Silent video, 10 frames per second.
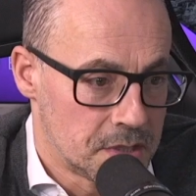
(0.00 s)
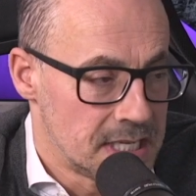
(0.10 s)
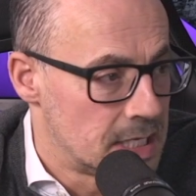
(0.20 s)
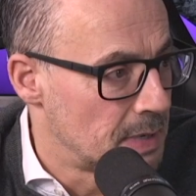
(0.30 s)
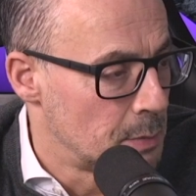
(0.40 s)
need
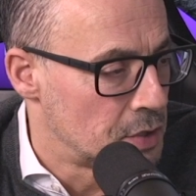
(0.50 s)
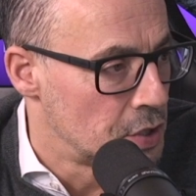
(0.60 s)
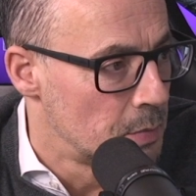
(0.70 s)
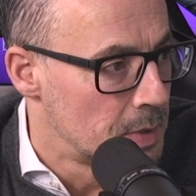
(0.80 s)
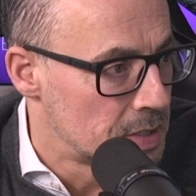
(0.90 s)
to be with
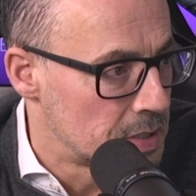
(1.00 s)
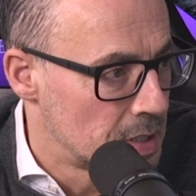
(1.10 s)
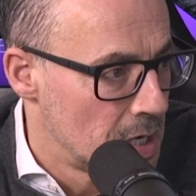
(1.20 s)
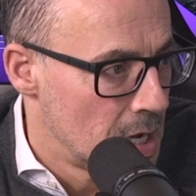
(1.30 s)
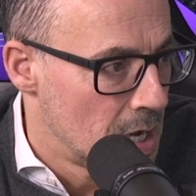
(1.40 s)
humans,
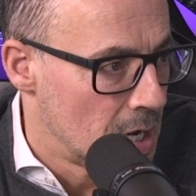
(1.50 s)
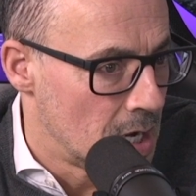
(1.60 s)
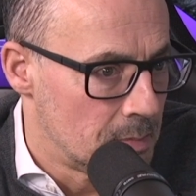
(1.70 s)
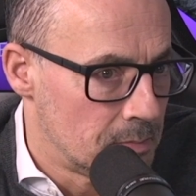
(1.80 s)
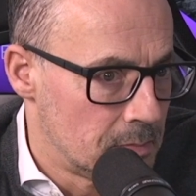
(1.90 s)

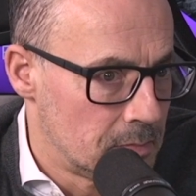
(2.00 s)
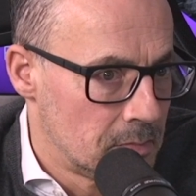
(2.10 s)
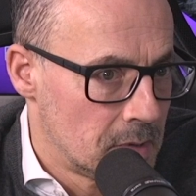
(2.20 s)
um,